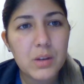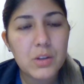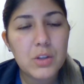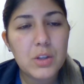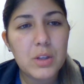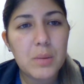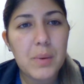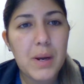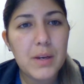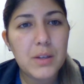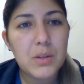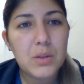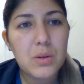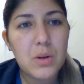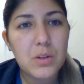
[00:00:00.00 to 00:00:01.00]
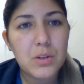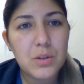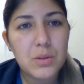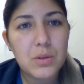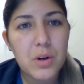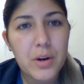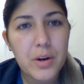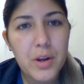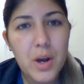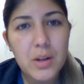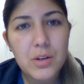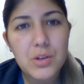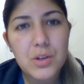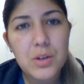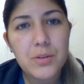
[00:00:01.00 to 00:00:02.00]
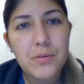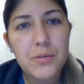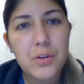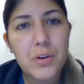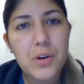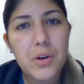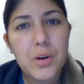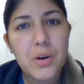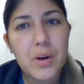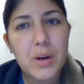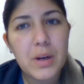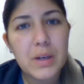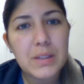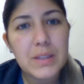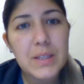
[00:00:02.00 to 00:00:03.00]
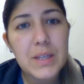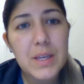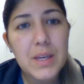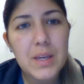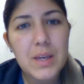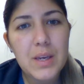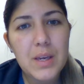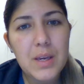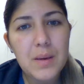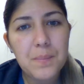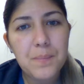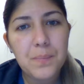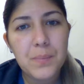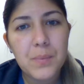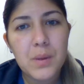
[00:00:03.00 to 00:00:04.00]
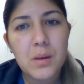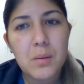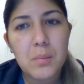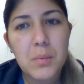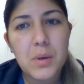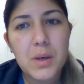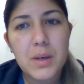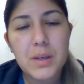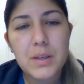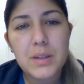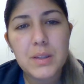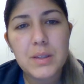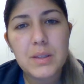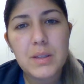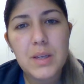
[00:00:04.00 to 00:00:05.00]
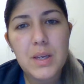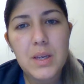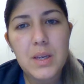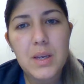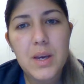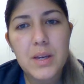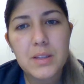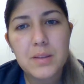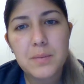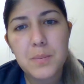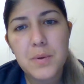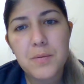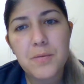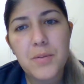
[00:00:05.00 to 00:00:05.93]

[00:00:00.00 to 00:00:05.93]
So the plan is to consult cardiology for a TEE, because TEE has been